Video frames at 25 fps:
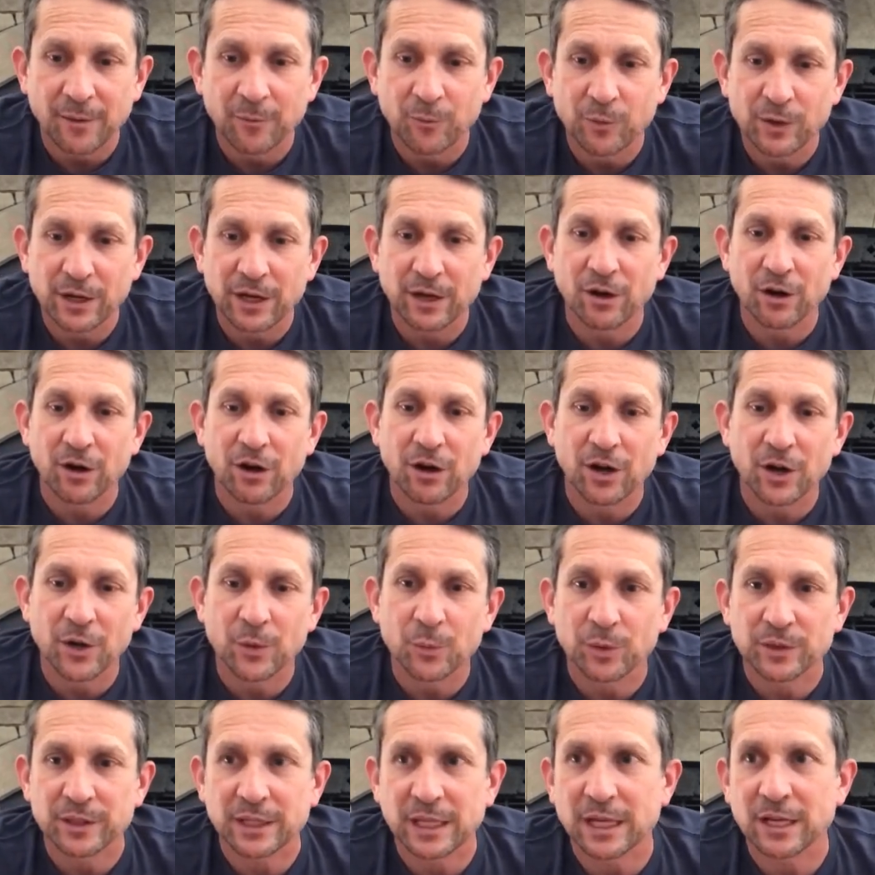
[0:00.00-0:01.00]
we are
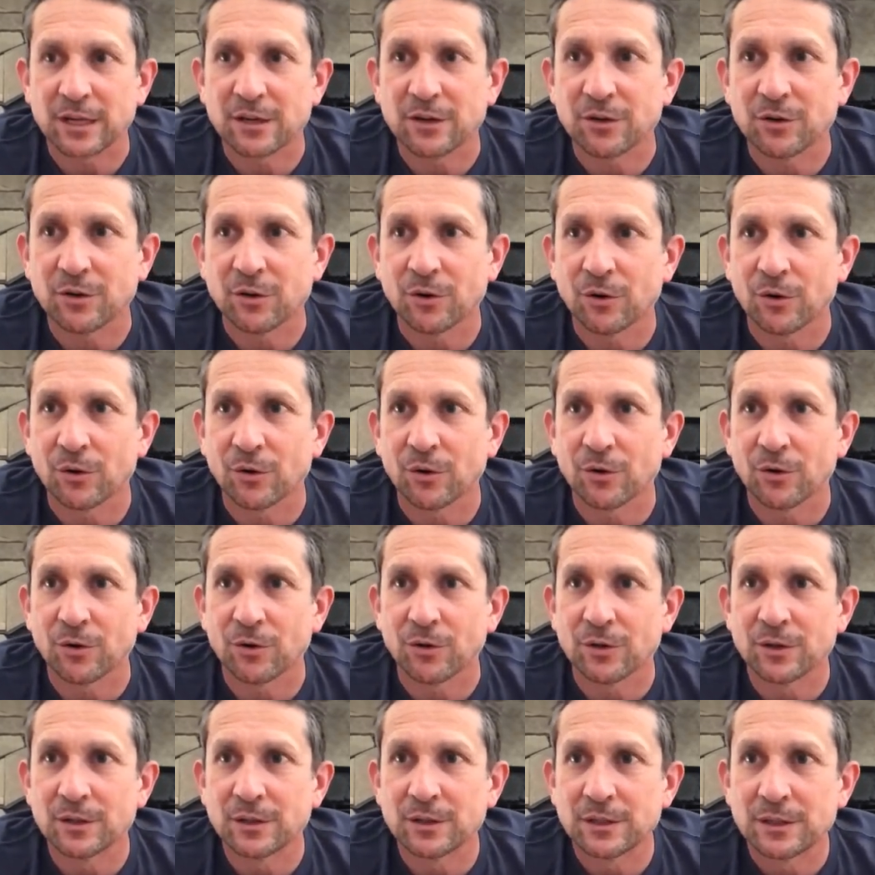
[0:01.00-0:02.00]
on what do they
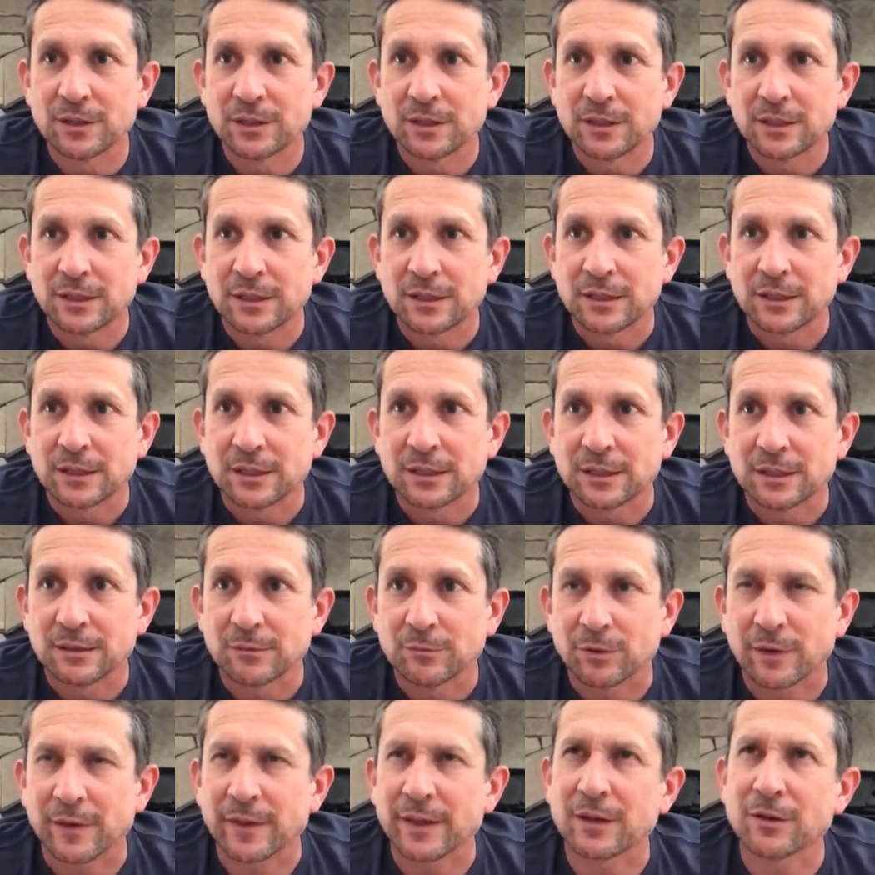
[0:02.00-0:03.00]
call
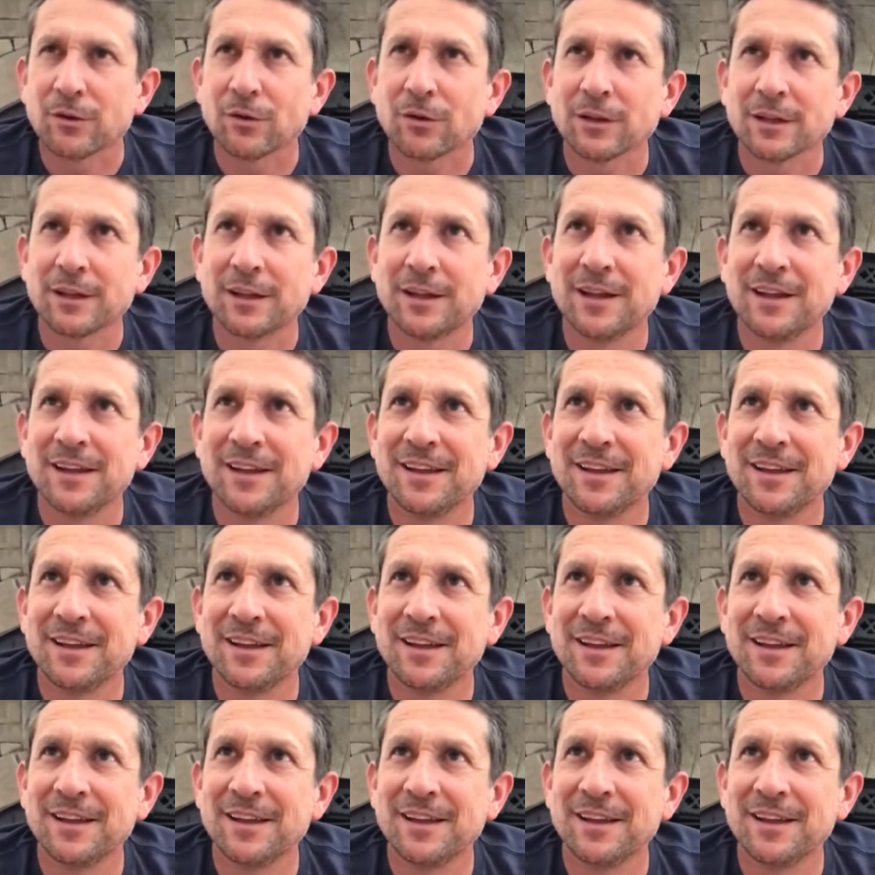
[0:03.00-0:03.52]
it?